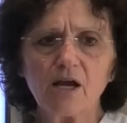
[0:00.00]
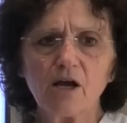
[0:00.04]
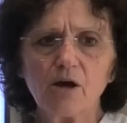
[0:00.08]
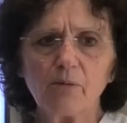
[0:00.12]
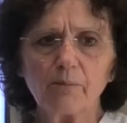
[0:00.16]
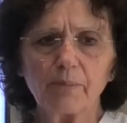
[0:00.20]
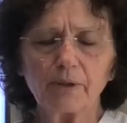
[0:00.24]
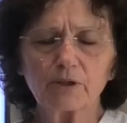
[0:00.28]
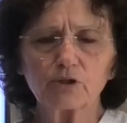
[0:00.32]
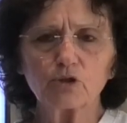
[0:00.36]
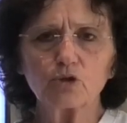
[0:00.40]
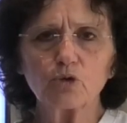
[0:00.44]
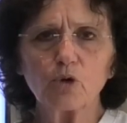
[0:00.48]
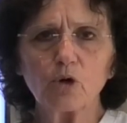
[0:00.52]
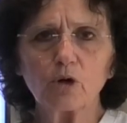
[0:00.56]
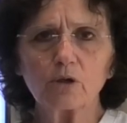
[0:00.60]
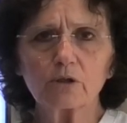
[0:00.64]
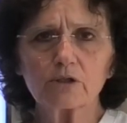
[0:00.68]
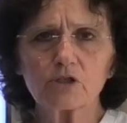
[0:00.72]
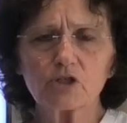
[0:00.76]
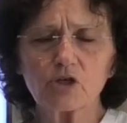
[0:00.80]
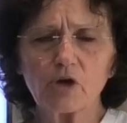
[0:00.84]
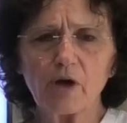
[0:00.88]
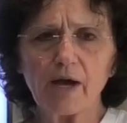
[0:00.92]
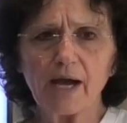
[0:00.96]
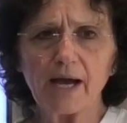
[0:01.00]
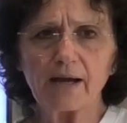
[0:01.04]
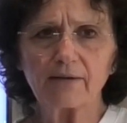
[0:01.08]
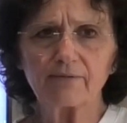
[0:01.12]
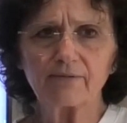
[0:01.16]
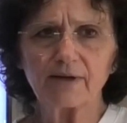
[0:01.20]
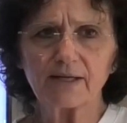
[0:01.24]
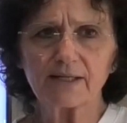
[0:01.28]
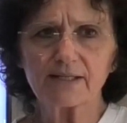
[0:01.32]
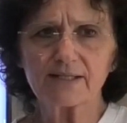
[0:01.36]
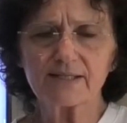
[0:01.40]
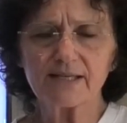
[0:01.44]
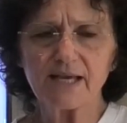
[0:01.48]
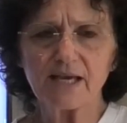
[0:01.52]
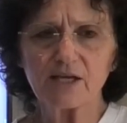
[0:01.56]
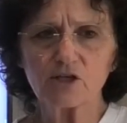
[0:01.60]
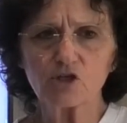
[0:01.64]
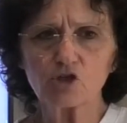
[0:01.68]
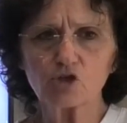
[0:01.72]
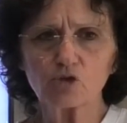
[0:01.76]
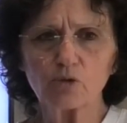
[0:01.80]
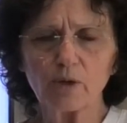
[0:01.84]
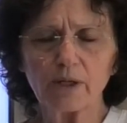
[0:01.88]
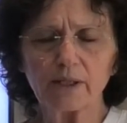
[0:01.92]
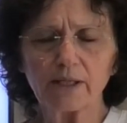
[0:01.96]
But you also have
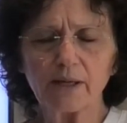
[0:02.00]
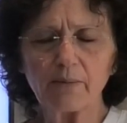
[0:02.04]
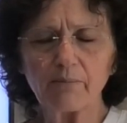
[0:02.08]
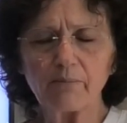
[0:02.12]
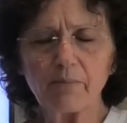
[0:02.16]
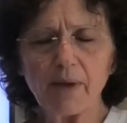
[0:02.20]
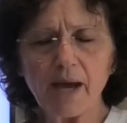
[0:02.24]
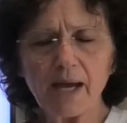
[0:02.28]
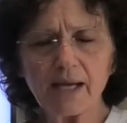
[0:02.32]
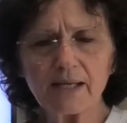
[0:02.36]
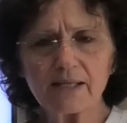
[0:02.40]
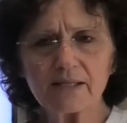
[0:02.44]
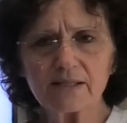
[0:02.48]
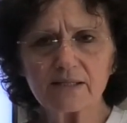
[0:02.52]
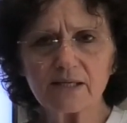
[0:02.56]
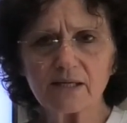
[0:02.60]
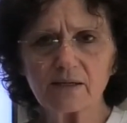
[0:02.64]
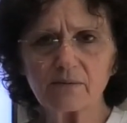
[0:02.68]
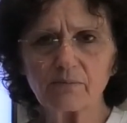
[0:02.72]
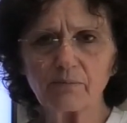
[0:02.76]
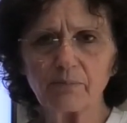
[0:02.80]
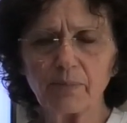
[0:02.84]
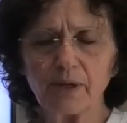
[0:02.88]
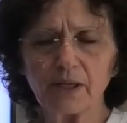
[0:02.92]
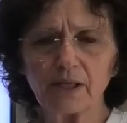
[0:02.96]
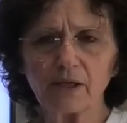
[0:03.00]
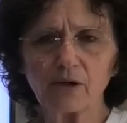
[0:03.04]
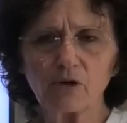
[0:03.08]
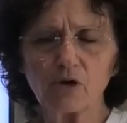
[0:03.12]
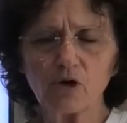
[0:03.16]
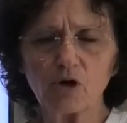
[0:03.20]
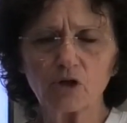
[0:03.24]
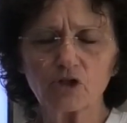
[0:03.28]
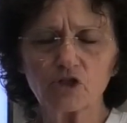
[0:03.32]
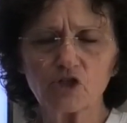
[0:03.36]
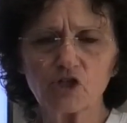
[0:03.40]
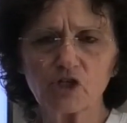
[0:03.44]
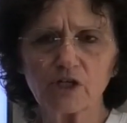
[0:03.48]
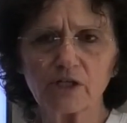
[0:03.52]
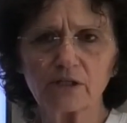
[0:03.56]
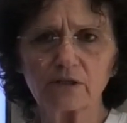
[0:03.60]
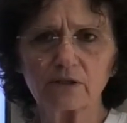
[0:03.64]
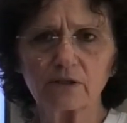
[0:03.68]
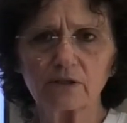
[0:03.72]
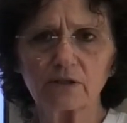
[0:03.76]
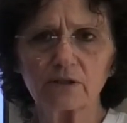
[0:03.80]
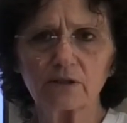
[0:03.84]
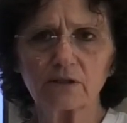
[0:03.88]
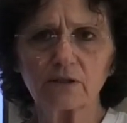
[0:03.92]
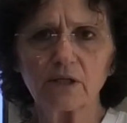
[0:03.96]
access to an amazing
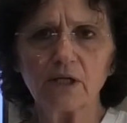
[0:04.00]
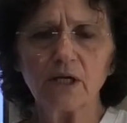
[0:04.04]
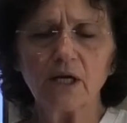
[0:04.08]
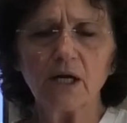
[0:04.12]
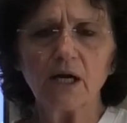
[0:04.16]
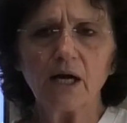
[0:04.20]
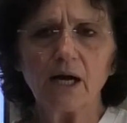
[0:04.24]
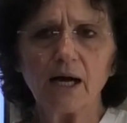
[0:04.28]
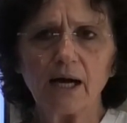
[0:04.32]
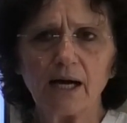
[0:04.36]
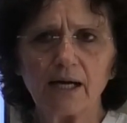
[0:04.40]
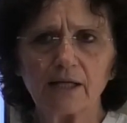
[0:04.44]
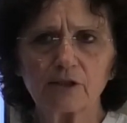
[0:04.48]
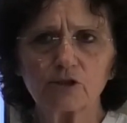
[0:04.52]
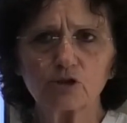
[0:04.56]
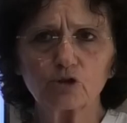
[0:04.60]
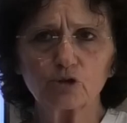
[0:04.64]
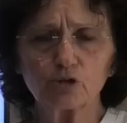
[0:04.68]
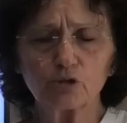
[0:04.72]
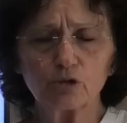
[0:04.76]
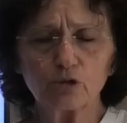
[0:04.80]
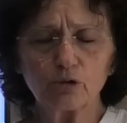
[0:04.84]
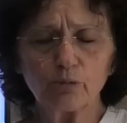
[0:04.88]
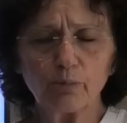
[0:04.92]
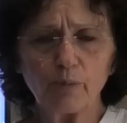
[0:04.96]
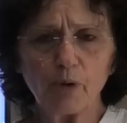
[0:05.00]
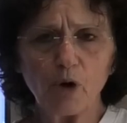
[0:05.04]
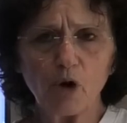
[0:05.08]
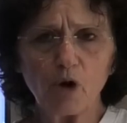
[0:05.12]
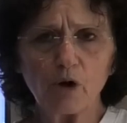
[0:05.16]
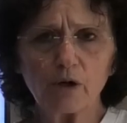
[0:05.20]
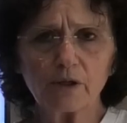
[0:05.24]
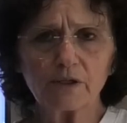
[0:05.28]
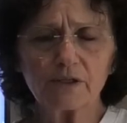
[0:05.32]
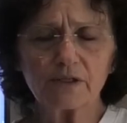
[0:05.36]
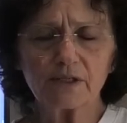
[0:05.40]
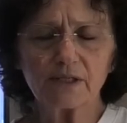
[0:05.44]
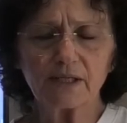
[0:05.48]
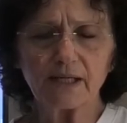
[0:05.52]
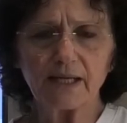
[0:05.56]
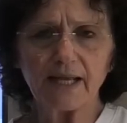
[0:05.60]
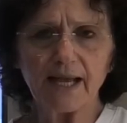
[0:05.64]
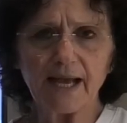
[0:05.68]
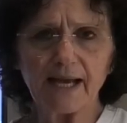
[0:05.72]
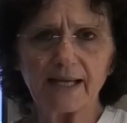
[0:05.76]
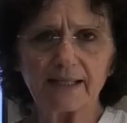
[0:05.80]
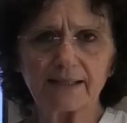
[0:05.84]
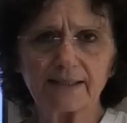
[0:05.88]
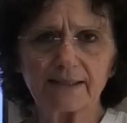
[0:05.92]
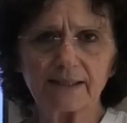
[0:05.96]
pedagogical toolbox
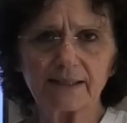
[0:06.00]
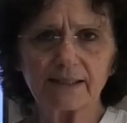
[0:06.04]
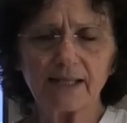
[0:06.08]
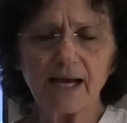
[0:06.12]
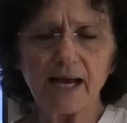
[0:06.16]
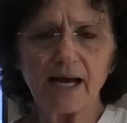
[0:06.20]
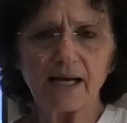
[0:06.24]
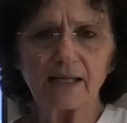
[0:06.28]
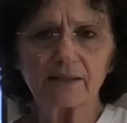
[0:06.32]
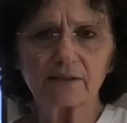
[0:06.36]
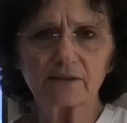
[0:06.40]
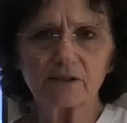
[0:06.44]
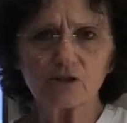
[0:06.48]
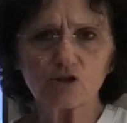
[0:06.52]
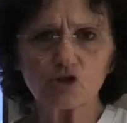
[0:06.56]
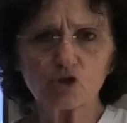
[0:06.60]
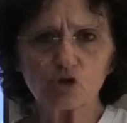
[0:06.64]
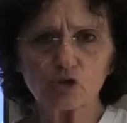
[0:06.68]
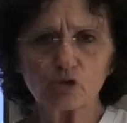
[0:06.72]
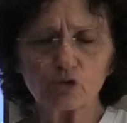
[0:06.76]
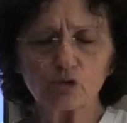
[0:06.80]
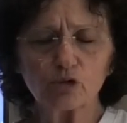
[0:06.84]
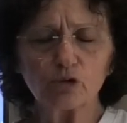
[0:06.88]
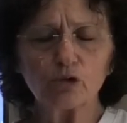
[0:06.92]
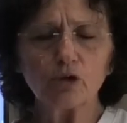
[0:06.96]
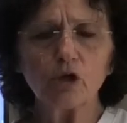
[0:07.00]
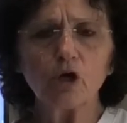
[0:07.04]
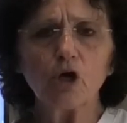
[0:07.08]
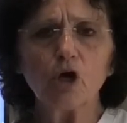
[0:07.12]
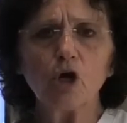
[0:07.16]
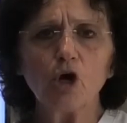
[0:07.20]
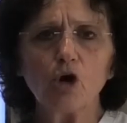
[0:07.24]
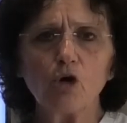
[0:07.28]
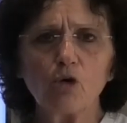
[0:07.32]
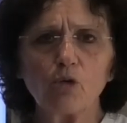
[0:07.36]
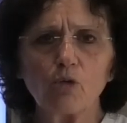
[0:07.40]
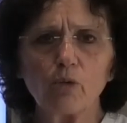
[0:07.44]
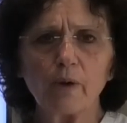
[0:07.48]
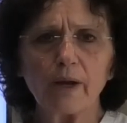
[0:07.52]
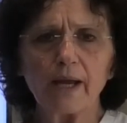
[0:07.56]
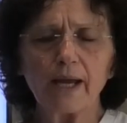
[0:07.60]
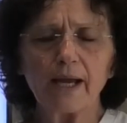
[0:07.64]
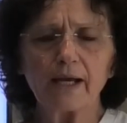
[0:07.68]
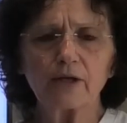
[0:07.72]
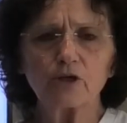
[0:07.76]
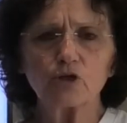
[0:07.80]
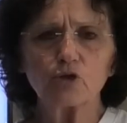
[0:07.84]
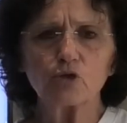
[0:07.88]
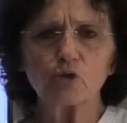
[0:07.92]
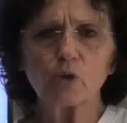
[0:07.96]
created at the school,
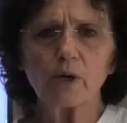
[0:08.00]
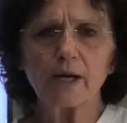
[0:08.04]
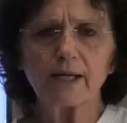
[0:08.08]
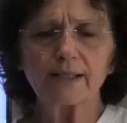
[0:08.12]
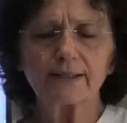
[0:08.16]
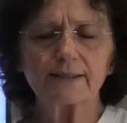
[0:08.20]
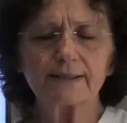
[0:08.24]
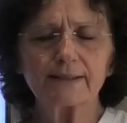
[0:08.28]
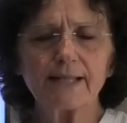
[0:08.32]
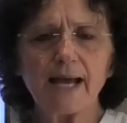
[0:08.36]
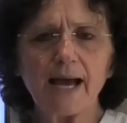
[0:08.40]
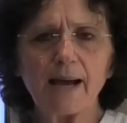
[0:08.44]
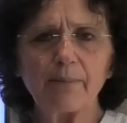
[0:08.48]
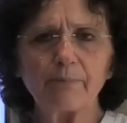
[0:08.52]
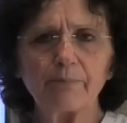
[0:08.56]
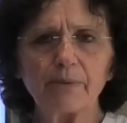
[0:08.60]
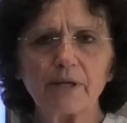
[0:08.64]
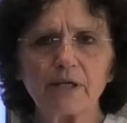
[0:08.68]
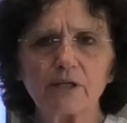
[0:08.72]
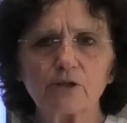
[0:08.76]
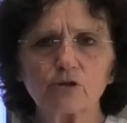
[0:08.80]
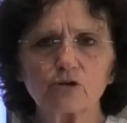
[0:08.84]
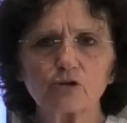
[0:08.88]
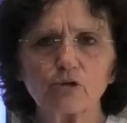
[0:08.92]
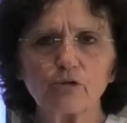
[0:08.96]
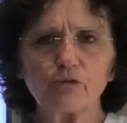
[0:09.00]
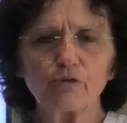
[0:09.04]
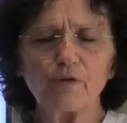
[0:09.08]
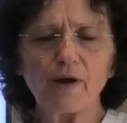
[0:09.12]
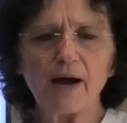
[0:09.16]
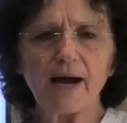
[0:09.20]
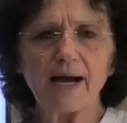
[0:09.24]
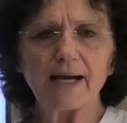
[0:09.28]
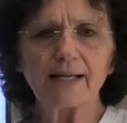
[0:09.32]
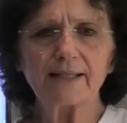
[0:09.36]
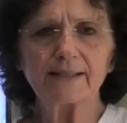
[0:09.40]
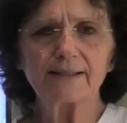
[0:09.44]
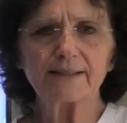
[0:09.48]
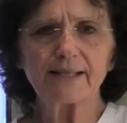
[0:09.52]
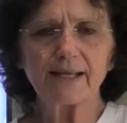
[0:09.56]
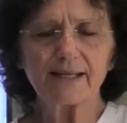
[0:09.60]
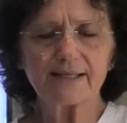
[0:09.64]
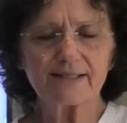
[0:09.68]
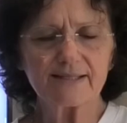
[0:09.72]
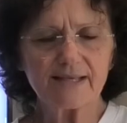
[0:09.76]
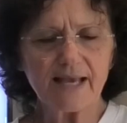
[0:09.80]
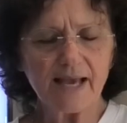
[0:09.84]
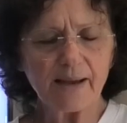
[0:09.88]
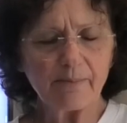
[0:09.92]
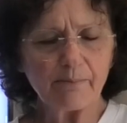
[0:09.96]
where you can tap in to find
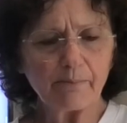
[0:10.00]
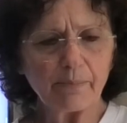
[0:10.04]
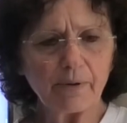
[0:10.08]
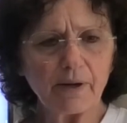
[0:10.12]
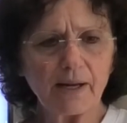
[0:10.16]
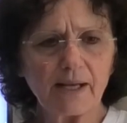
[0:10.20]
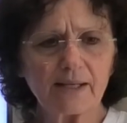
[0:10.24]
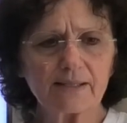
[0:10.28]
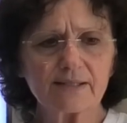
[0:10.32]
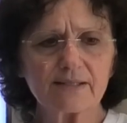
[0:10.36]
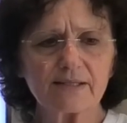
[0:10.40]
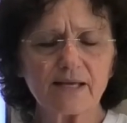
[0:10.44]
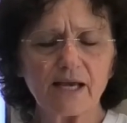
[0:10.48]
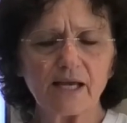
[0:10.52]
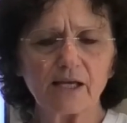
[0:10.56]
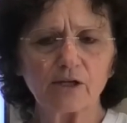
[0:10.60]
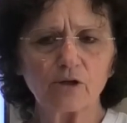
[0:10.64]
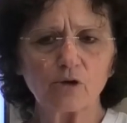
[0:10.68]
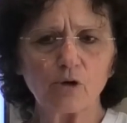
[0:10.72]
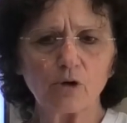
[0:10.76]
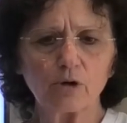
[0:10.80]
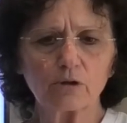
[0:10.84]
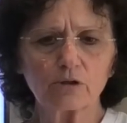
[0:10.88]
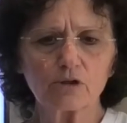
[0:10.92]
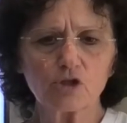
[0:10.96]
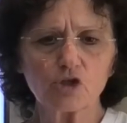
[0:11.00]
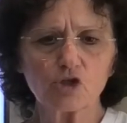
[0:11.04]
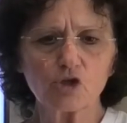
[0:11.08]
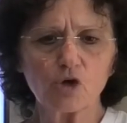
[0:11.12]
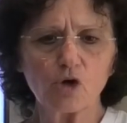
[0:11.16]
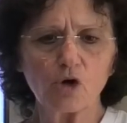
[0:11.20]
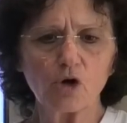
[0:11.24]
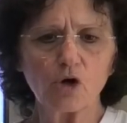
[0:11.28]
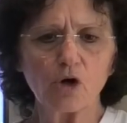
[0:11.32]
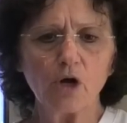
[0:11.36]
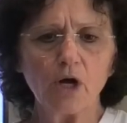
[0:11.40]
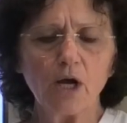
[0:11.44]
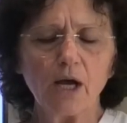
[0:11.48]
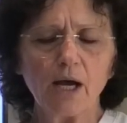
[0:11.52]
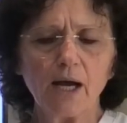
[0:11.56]
exemplars and also